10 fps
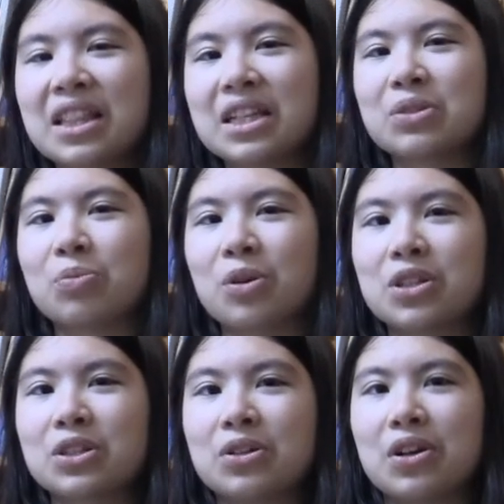These
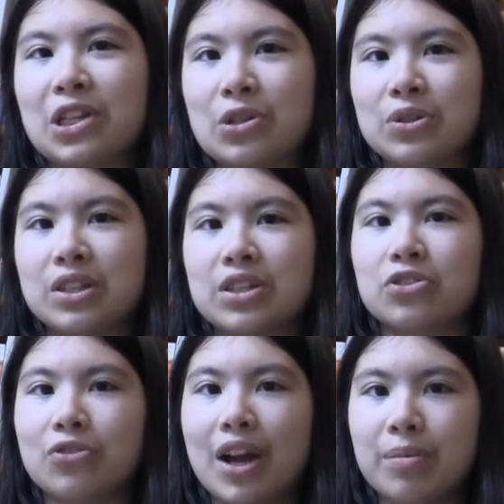words are all used to
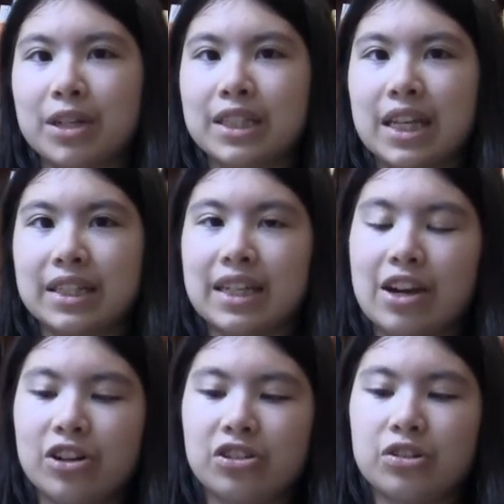describe us as
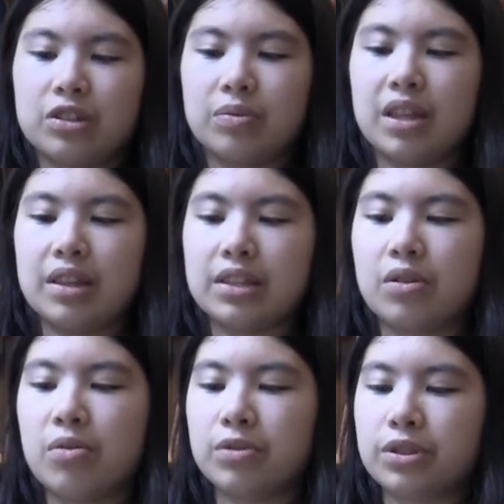characters within this
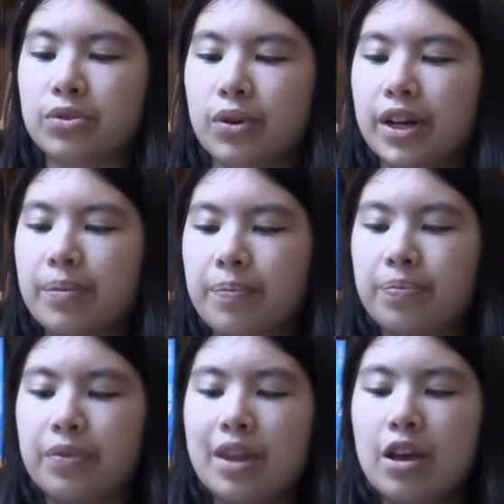global story.
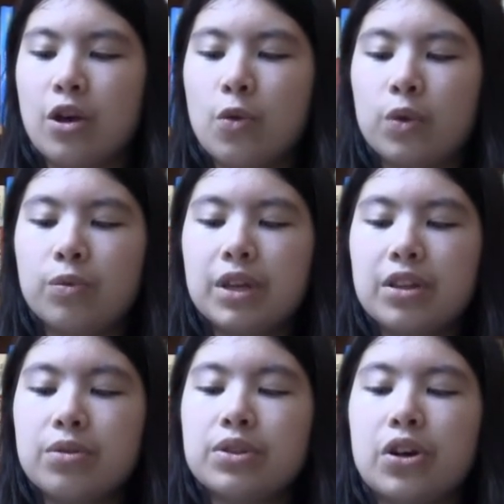When we
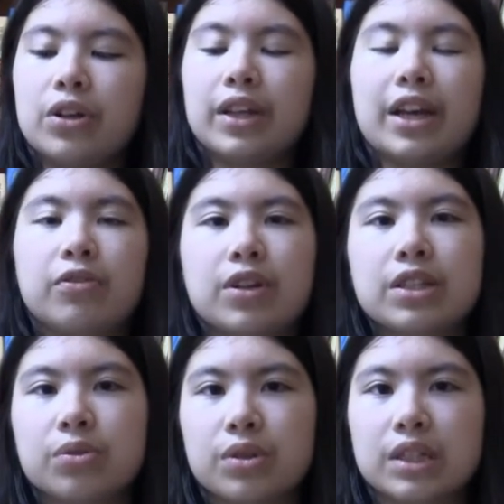use online
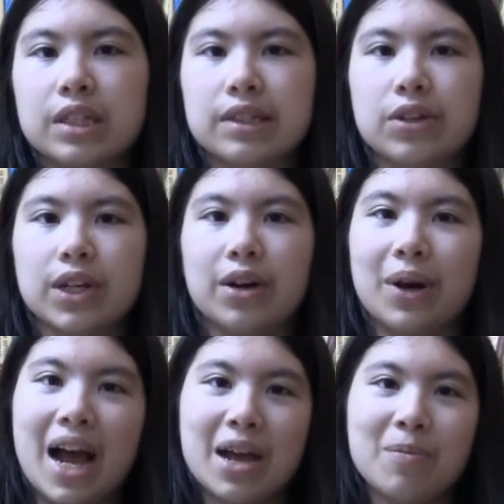resources on
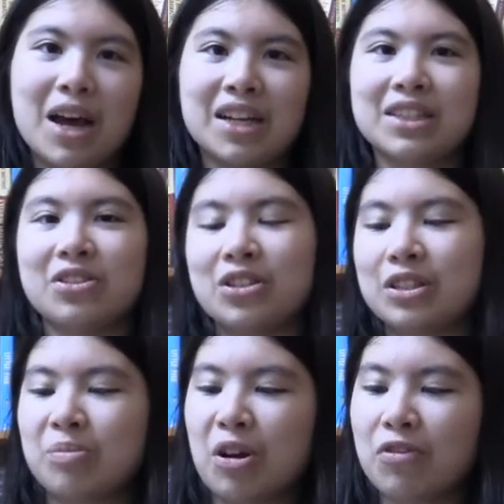our iPads and our
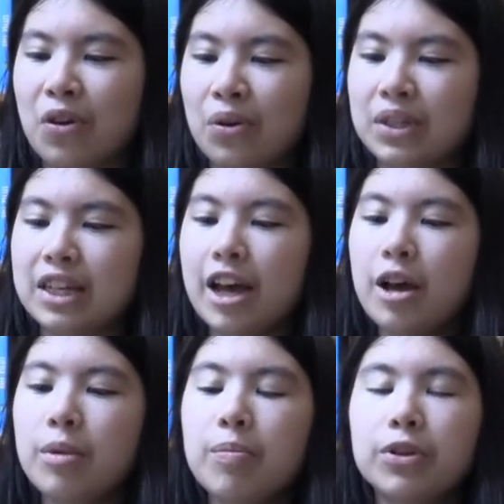smartphones,
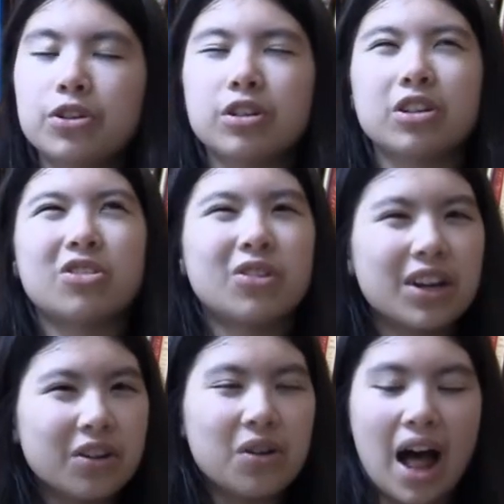people turn a
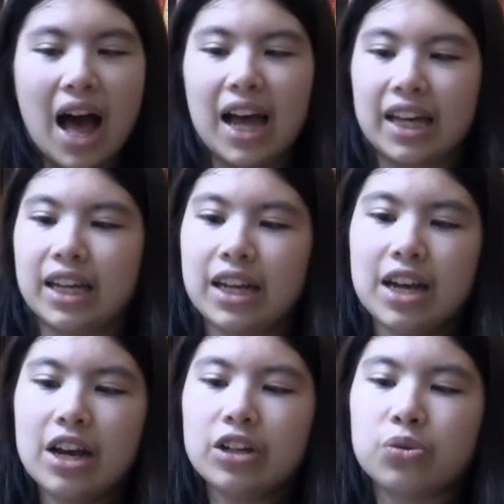critical eye
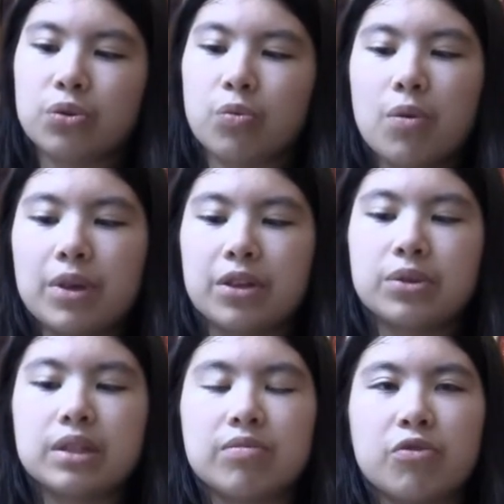toward what we
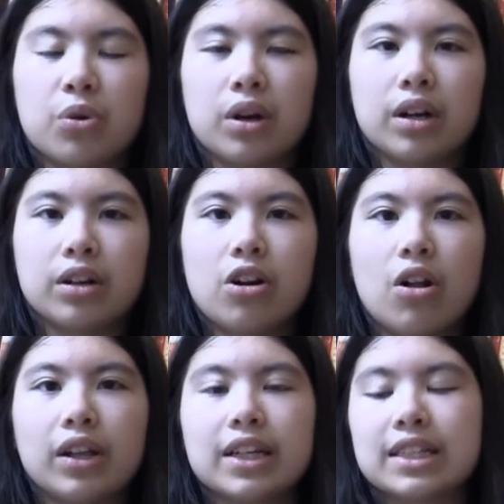use them for,
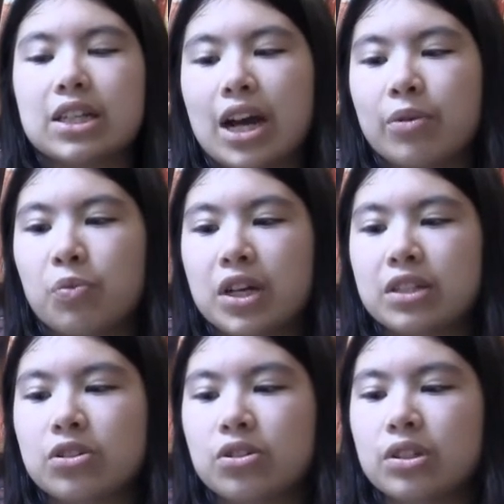calling us time
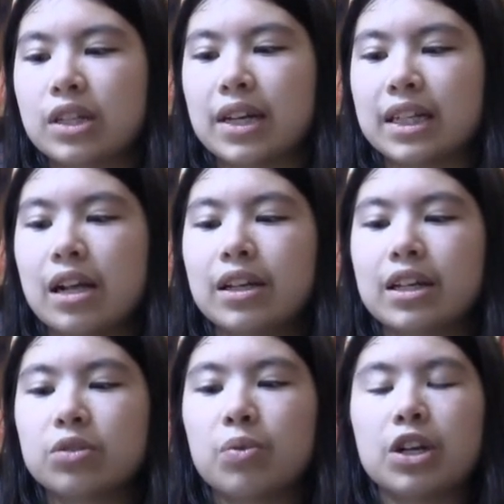wasters and telling
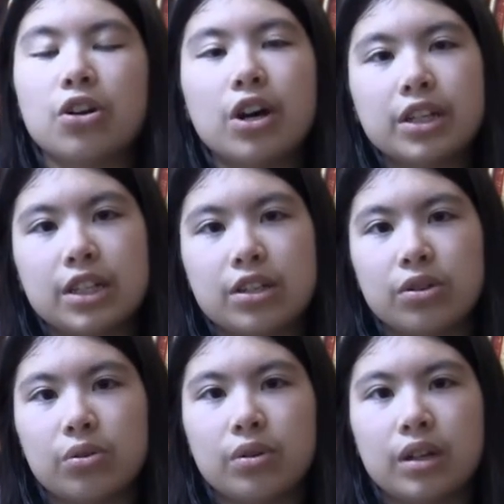us what not to do,